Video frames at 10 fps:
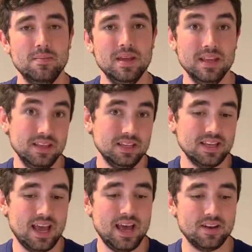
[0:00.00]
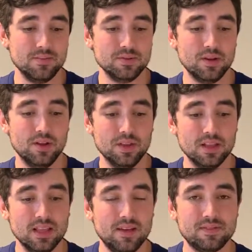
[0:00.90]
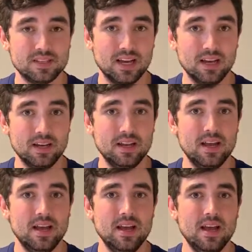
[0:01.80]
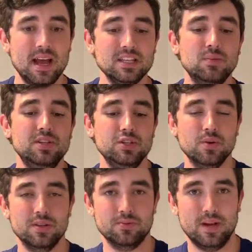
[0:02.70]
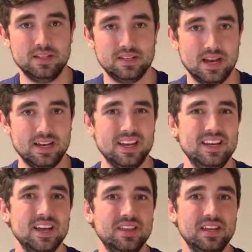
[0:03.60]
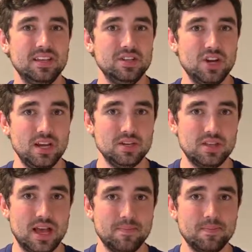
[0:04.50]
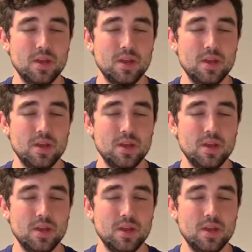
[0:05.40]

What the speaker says: in these atoms on the left side as we do on the right side. Nothing can change that.